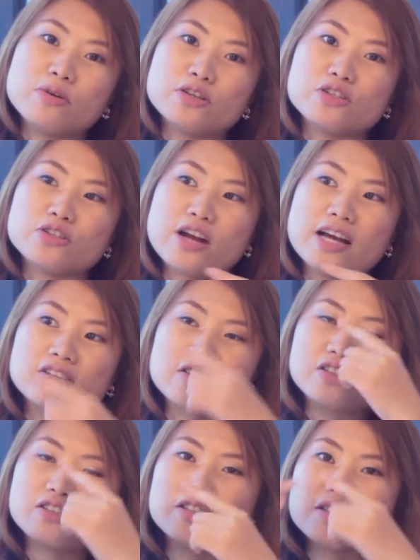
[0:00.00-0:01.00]
moisturizer
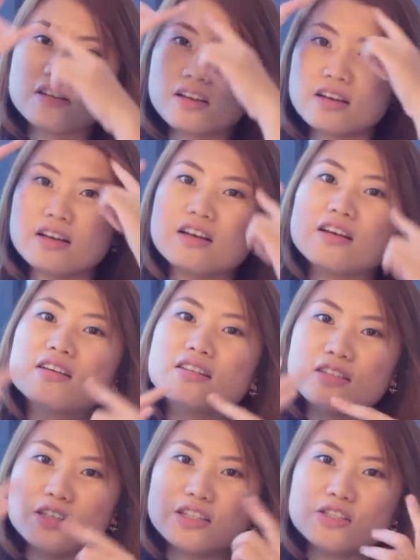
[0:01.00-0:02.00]
because
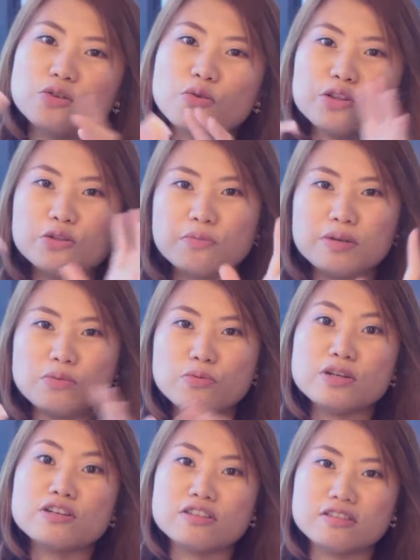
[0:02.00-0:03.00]
it's going to be
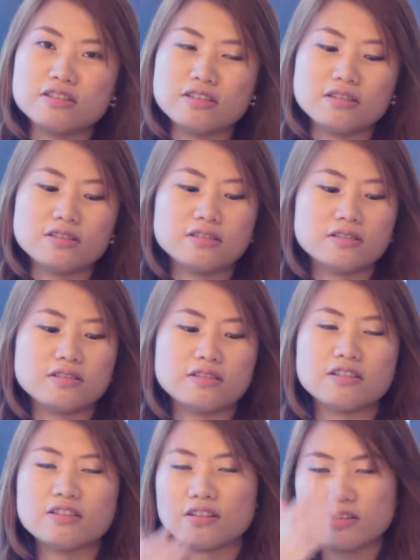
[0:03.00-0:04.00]
weird
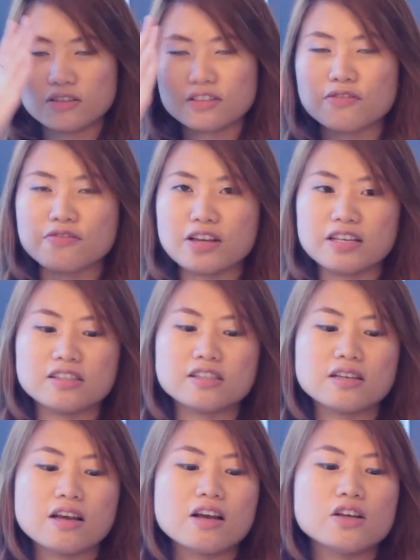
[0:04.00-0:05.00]
to
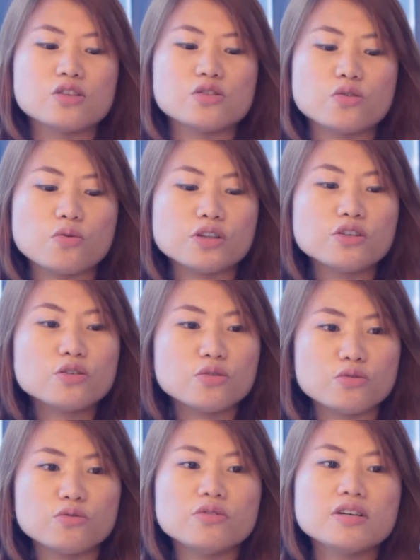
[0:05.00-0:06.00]
face. So what you
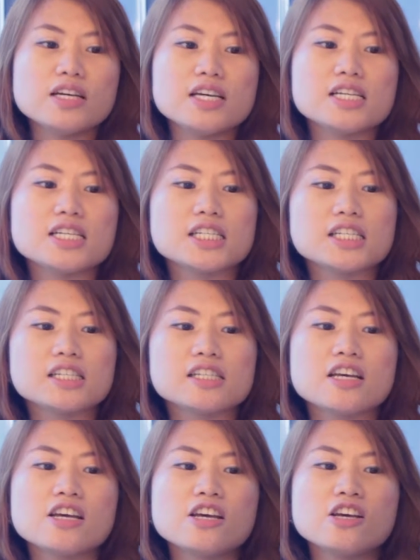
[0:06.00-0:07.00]
do
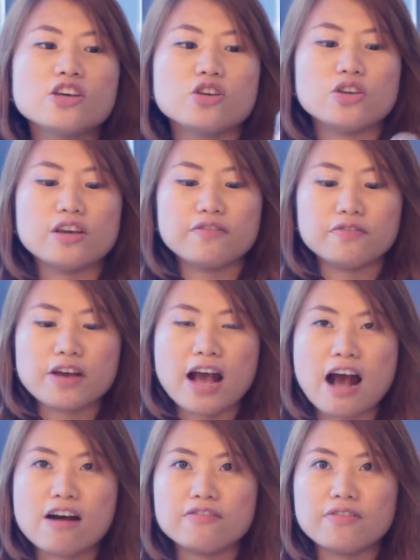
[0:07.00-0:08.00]
is, if you
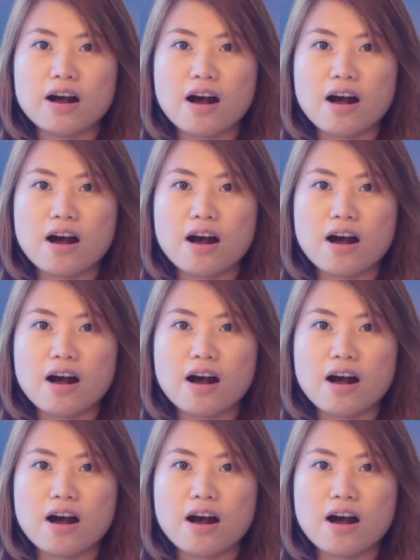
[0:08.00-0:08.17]
have